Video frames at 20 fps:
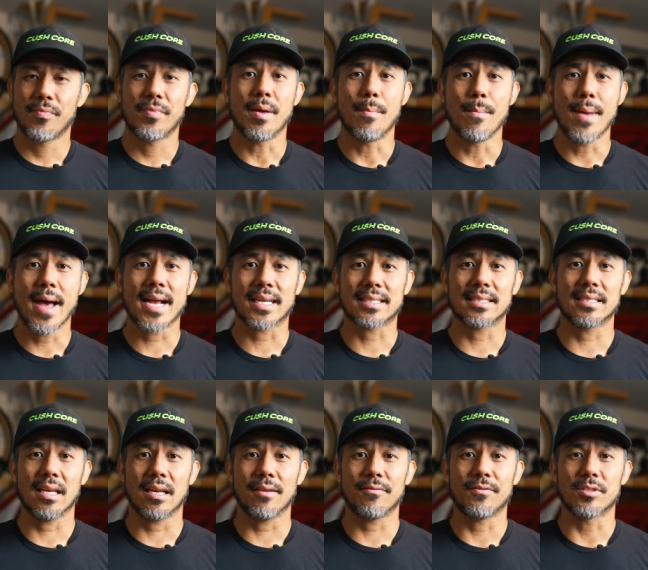The
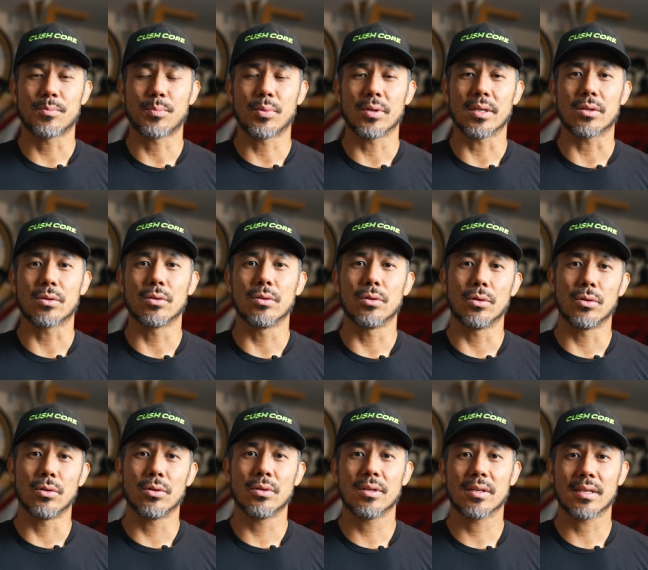MagSafe is pretty
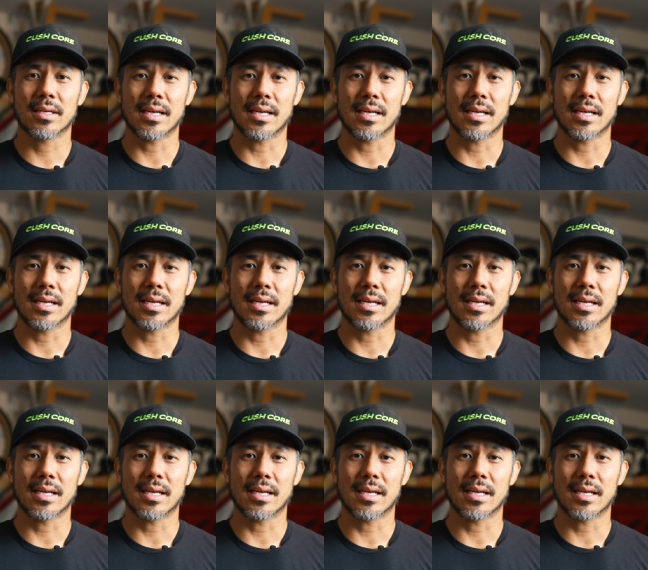cool.